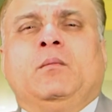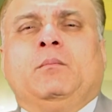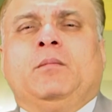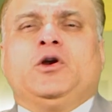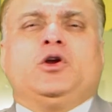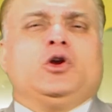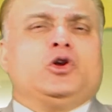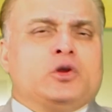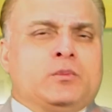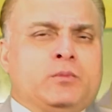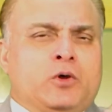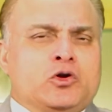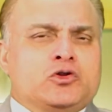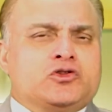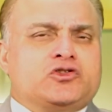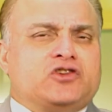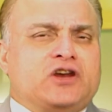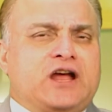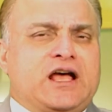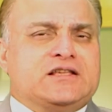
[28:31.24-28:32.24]
But due to
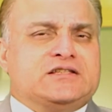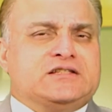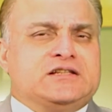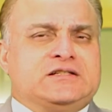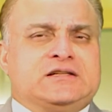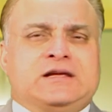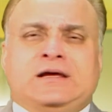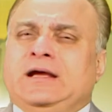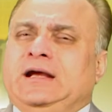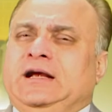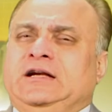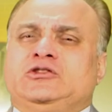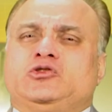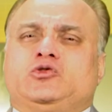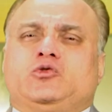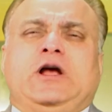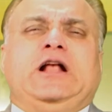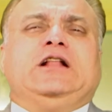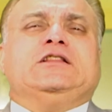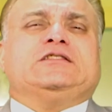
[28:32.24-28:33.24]
moon's transit in
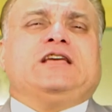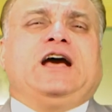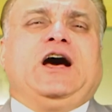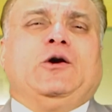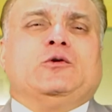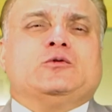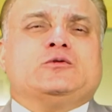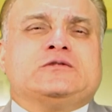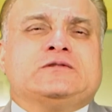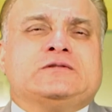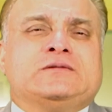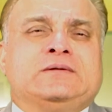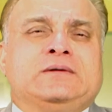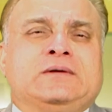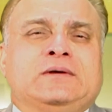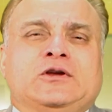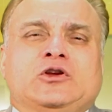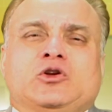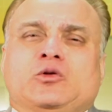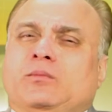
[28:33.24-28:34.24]
12th house,
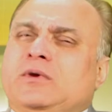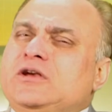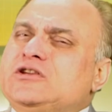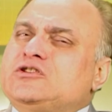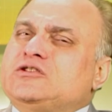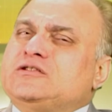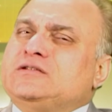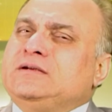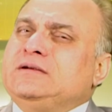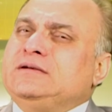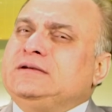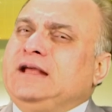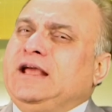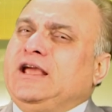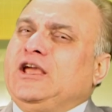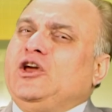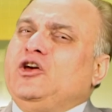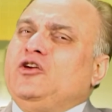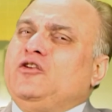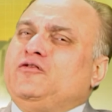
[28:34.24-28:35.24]
you must
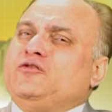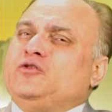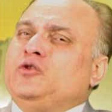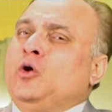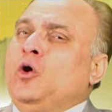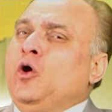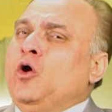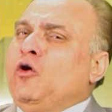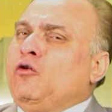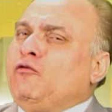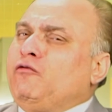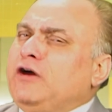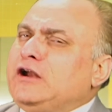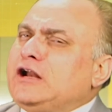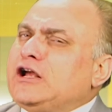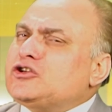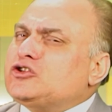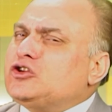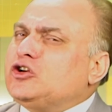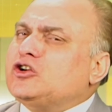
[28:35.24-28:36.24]
take care of your
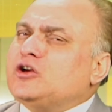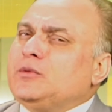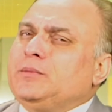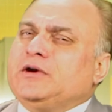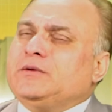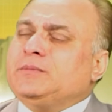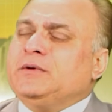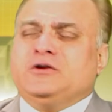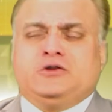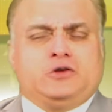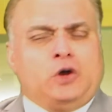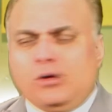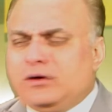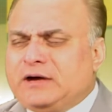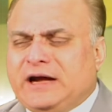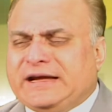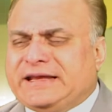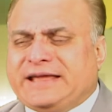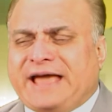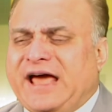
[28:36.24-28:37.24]
financial commitment. Don't
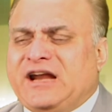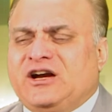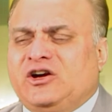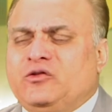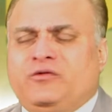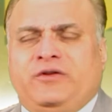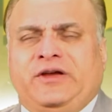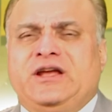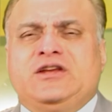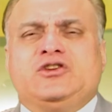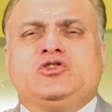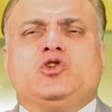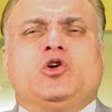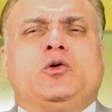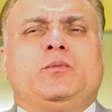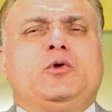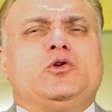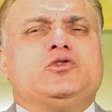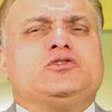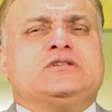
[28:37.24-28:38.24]
get carried away in
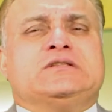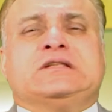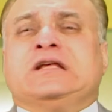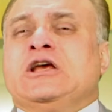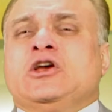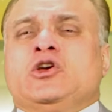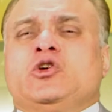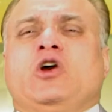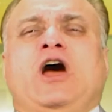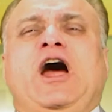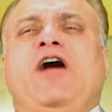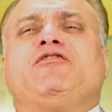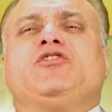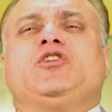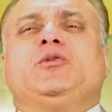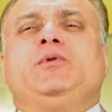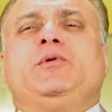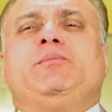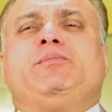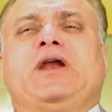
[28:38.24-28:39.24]
your emotions. You have
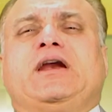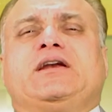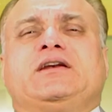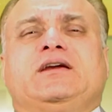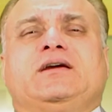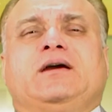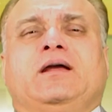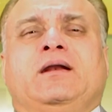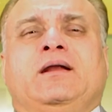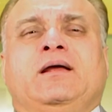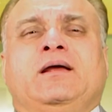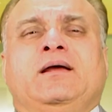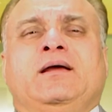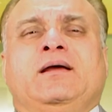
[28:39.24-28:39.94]
to be practical.